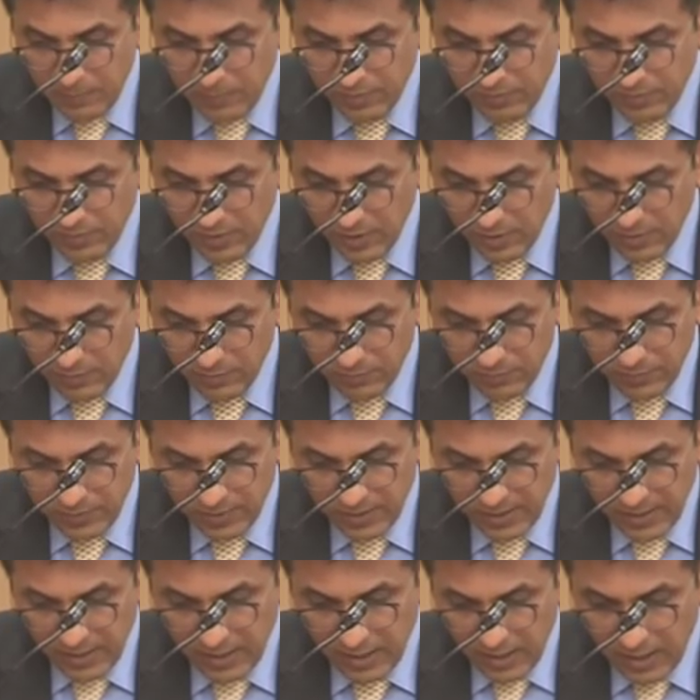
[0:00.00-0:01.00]
preserved.
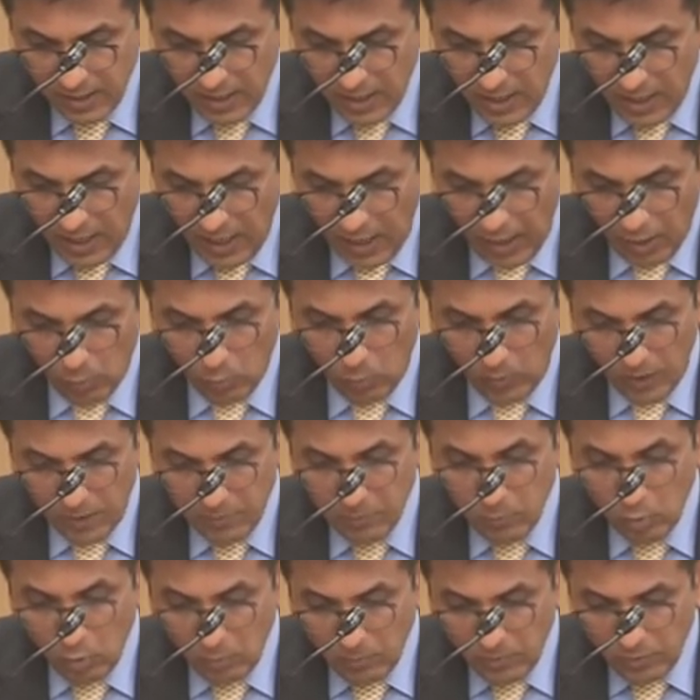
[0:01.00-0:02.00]
At
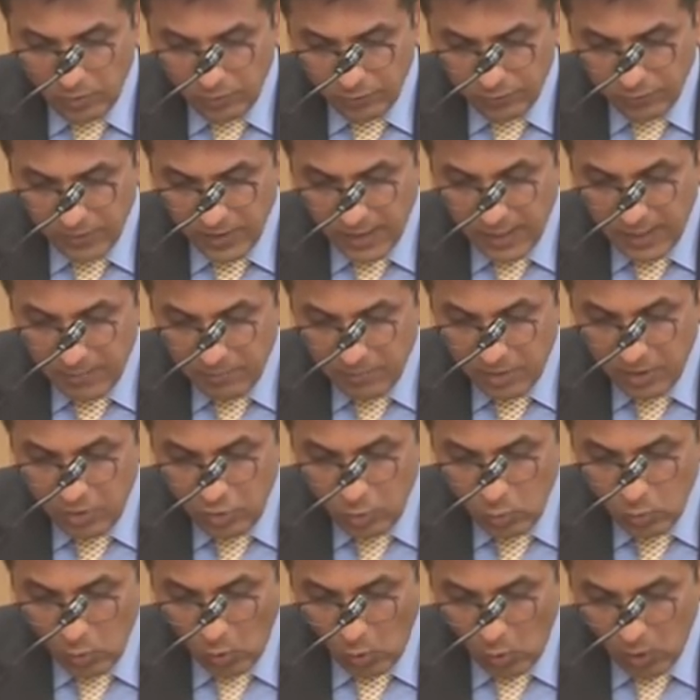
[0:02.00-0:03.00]
one moment of time, the
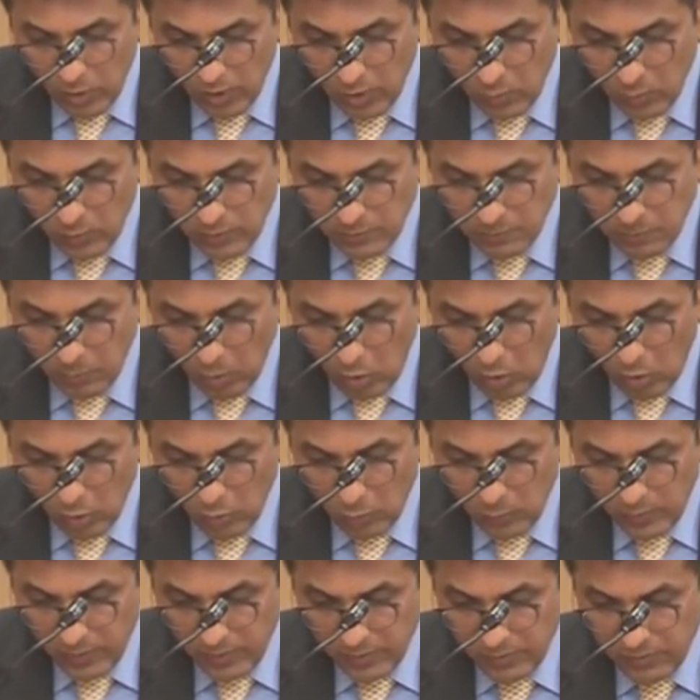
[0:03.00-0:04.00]
new order was
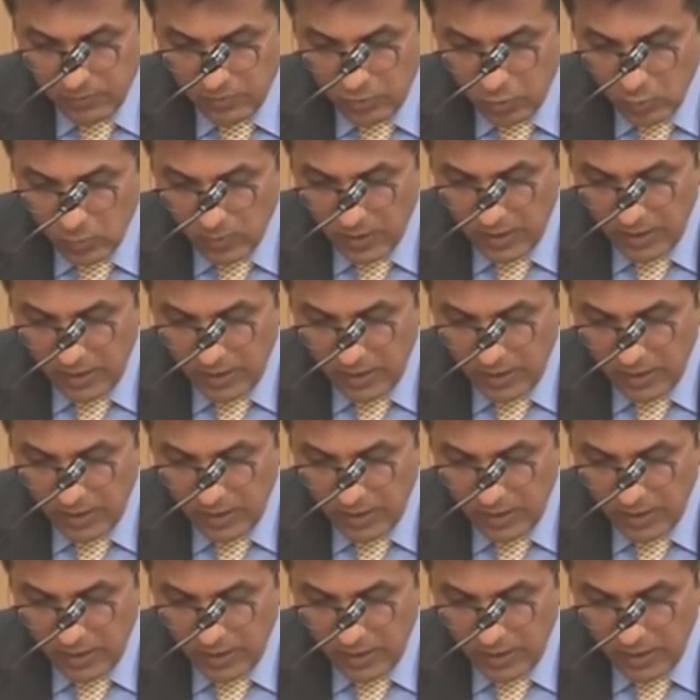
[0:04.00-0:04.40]
born with its new